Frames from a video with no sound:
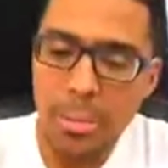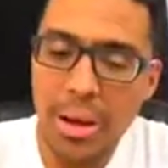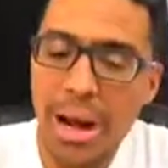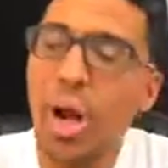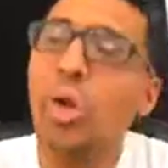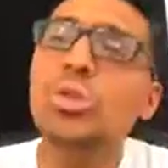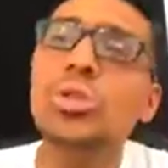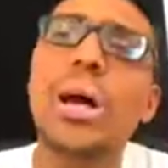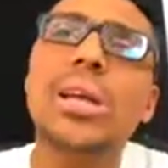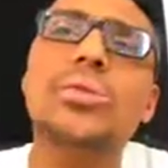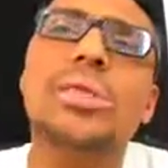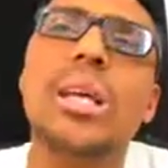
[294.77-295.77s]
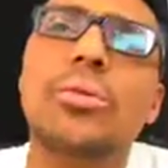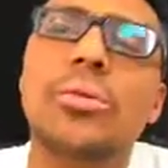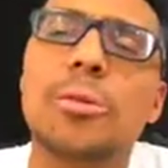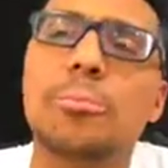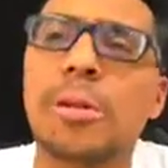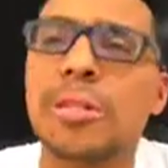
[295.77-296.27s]
But I also had to take
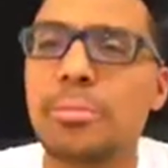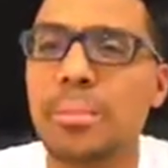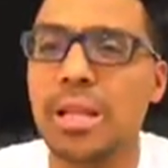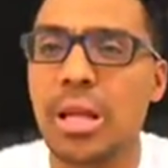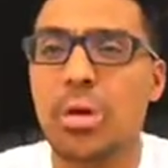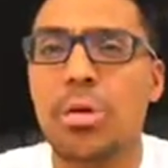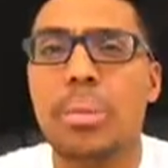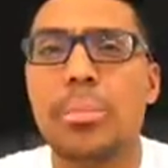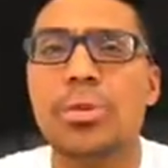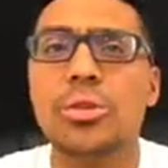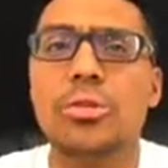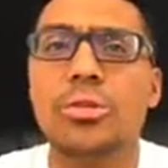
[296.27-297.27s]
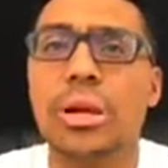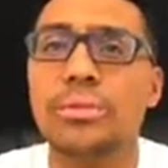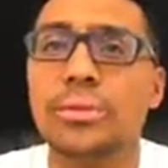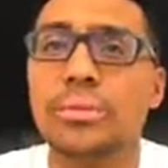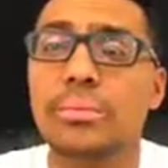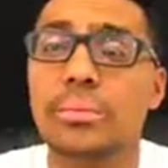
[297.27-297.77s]
responsibility on a personal
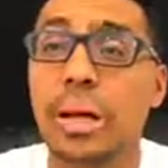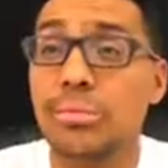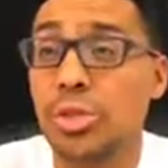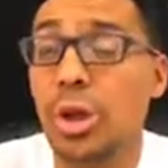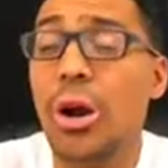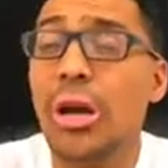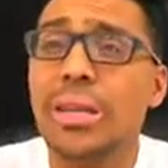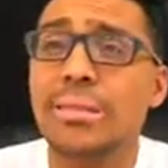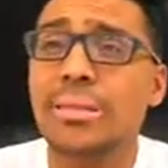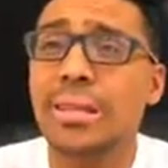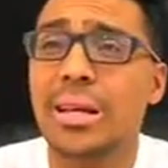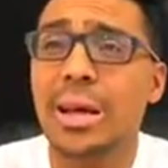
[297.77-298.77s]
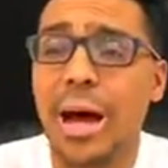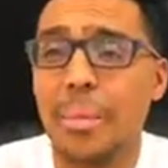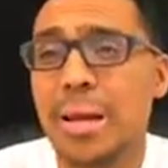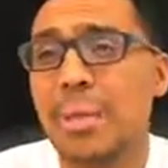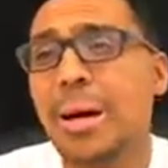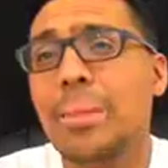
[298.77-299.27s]
level. I'm sorry, I
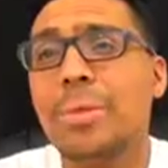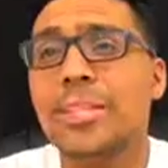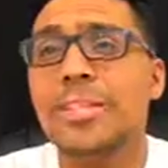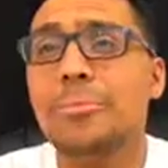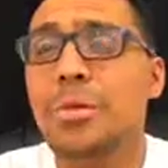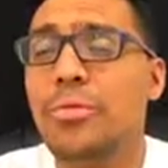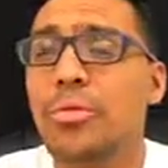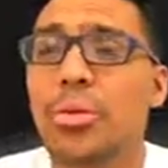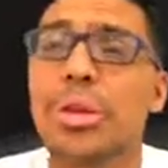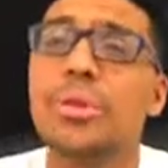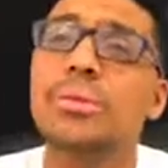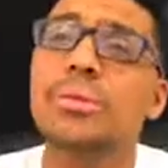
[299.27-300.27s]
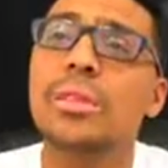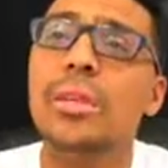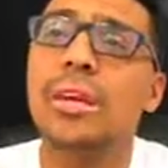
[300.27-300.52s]
made my business before you.